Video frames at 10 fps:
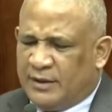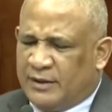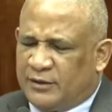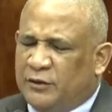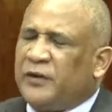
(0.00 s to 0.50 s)

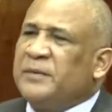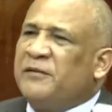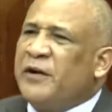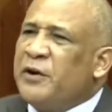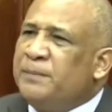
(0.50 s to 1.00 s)
So from the
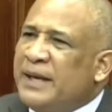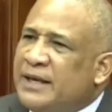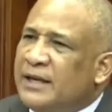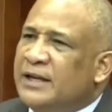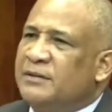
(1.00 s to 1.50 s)
very
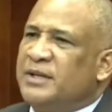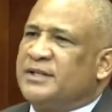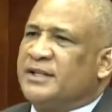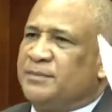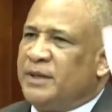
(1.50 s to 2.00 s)
beginning,
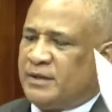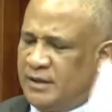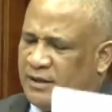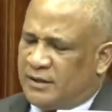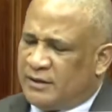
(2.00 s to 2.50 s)
Mr.
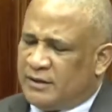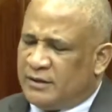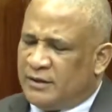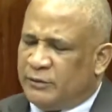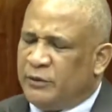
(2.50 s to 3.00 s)
Speaker,
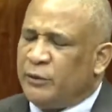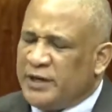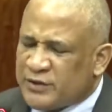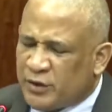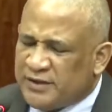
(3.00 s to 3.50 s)
we
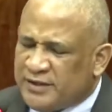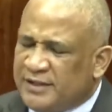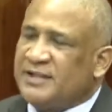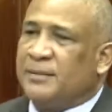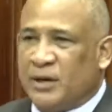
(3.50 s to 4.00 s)
raised
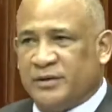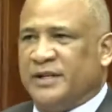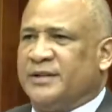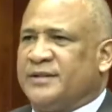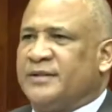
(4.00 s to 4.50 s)
concerns about
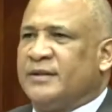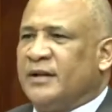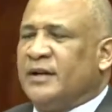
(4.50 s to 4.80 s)
this.